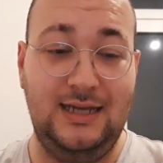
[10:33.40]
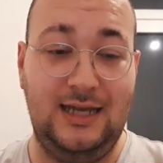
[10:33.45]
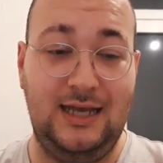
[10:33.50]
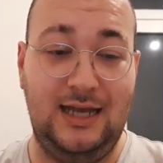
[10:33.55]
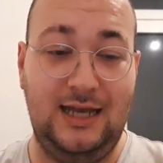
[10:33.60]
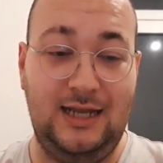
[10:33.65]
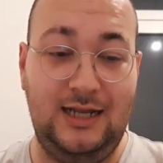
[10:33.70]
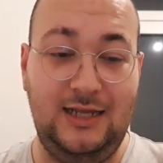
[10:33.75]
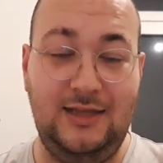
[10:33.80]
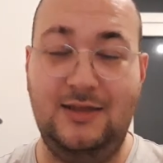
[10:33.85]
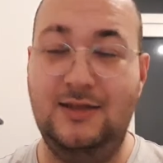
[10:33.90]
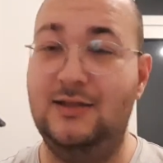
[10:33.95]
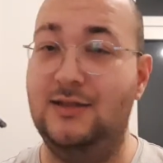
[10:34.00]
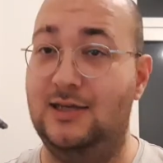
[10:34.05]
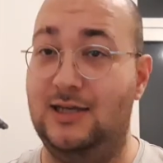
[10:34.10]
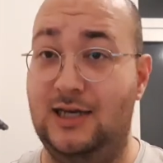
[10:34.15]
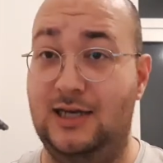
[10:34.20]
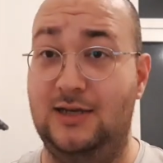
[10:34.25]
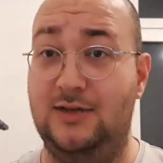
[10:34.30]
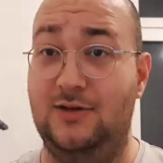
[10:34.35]
anything
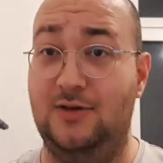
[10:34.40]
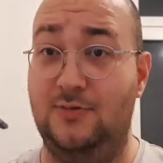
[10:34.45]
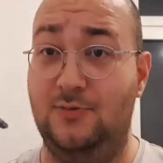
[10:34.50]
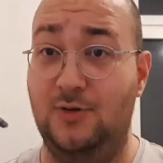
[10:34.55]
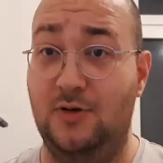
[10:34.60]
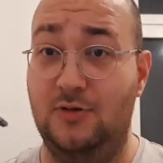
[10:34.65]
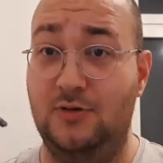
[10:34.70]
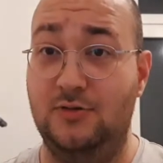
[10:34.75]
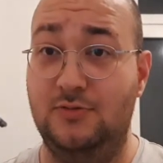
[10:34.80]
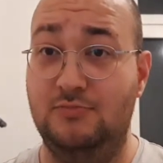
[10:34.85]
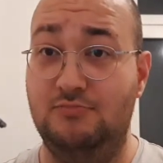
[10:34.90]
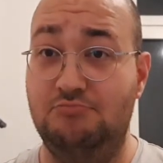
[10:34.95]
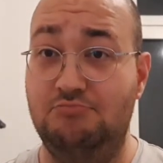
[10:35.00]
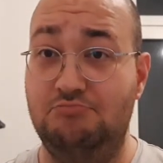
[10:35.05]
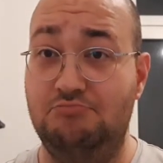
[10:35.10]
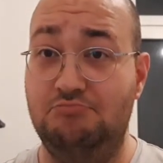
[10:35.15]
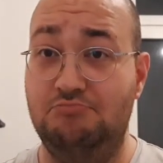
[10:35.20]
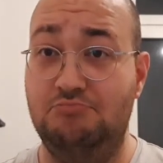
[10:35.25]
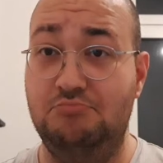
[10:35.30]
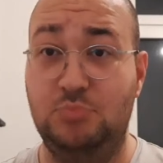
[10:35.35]
that can go wrong
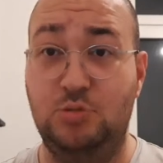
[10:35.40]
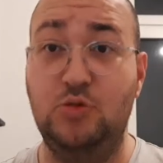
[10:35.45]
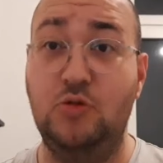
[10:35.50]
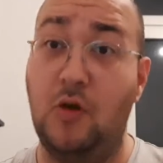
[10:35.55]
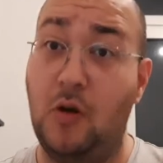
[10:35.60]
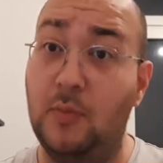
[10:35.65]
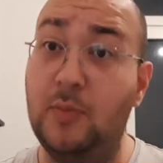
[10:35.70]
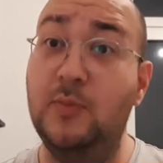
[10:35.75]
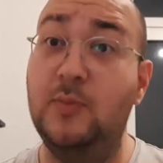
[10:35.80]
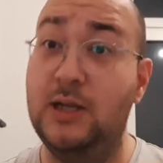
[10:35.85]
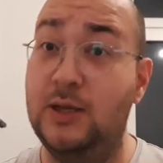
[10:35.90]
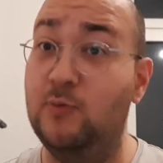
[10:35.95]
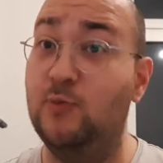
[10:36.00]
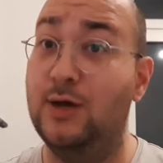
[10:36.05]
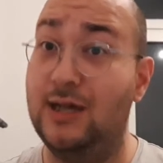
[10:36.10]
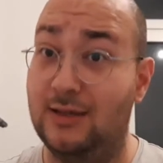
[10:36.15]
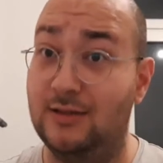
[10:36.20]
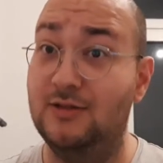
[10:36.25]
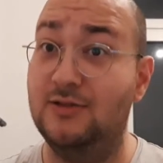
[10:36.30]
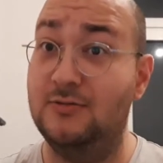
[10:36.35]
probably
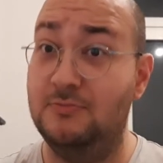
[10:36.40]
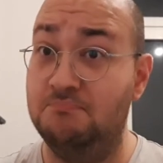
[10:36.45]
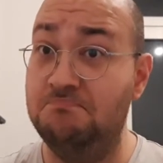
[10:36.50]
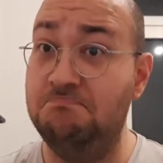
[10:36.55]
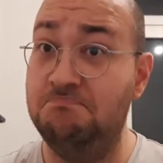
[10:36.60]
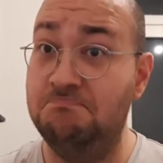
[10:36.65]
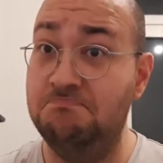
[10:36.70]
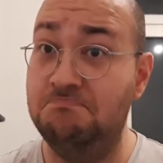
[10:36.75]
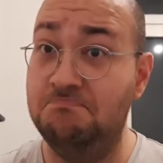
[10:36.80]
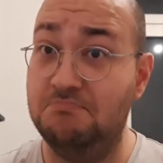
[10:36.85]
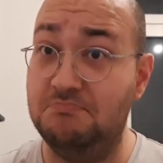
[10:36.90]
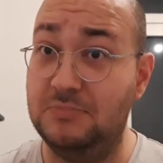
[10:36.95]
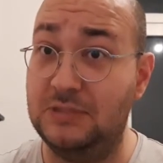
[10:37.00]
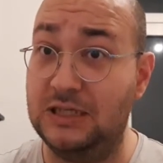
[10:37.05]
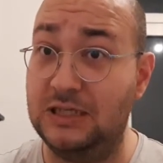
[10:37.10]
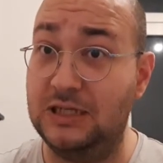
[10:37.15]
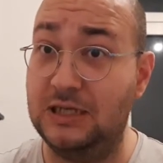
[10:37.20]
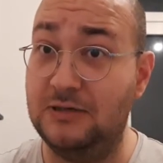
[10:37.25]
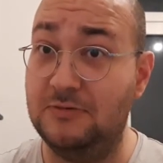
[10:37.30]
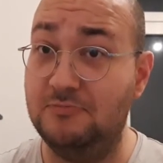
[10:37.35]
will,
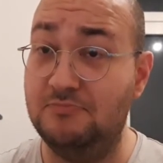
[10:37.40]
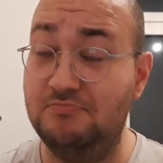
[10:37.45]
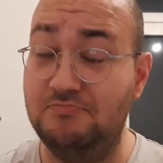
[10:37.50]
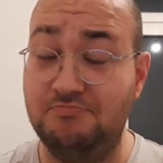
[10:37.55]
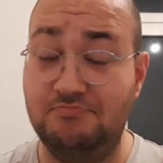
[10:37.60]
you know?